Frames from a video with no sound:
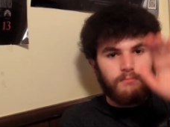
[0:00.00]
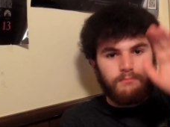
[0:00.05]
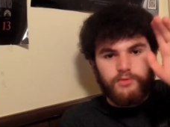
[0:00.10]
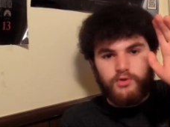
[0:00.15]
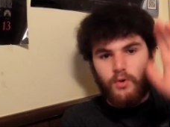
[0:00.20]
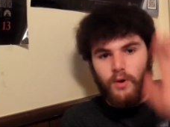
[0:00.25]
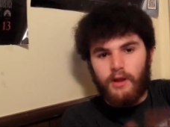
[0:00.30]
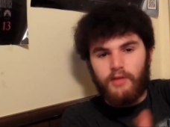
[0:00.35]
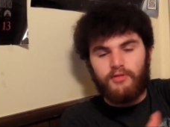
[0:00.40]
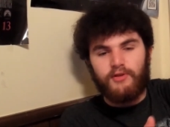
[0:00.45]

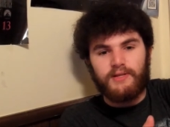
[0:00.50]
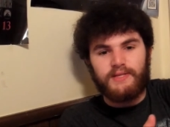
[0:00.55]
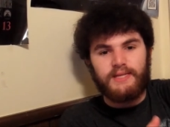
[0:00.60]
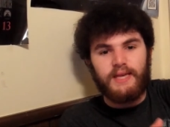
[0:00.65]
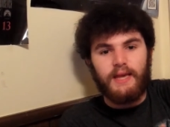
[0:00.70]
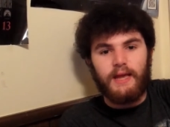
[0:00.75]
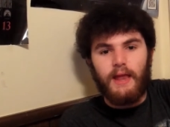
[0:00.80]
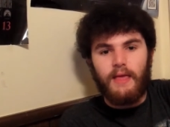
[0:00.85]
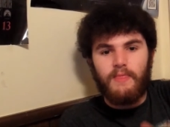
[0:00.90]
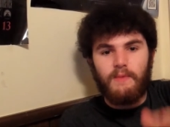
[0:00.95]

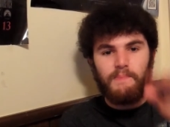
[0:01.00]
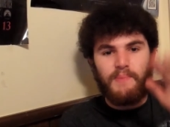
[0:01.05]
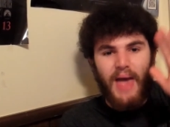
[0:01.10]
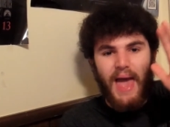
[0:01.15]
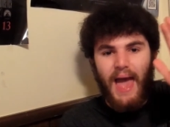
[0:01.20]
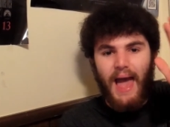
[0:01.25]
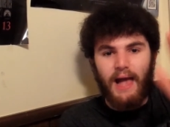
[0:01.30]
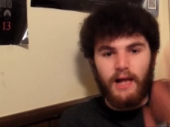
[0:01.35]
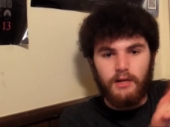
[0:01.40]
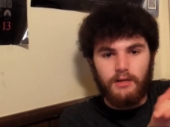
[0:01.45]
2013 in the
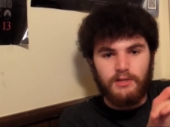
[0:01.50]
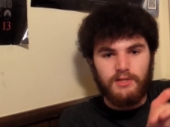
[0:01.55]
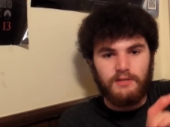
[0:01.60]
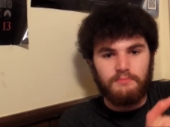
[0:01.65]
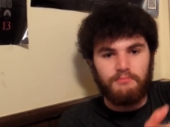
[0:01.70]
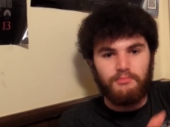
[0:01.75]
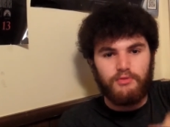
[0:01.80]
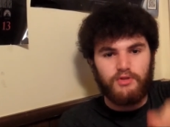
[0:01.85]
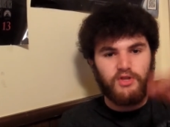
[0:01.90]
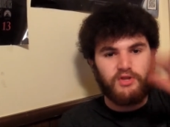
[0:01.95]
bag.
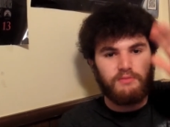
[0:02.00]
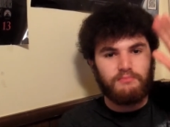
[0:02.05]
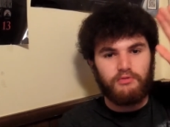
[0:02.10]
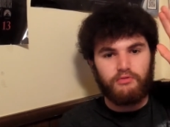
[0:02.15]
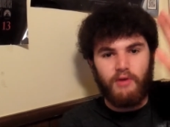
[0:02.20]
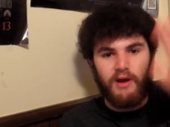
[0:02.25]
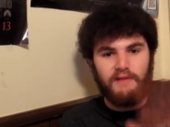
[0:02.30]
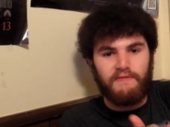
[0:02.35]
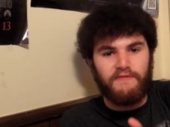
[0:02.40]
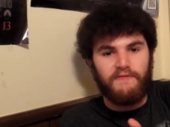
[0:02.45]
Some some
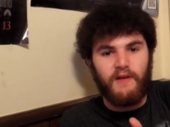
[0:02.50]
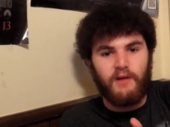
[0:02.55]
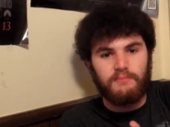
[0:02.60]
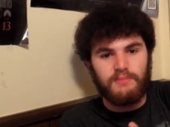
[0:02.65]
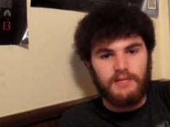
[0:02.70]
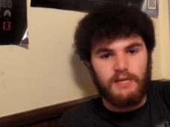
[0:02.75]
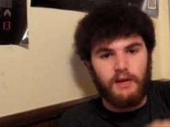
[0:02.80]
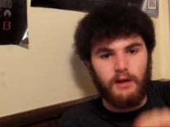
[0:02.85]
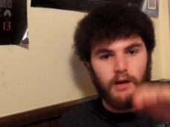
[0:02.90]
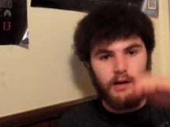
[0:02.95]
great films
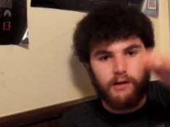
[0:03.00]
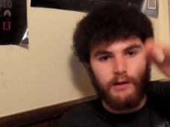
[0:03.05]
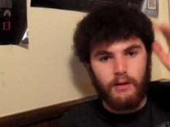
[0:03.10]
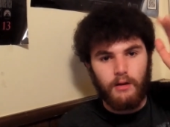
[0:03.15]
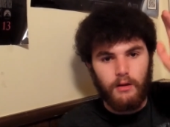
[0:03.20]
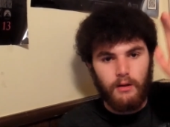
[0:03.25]
here.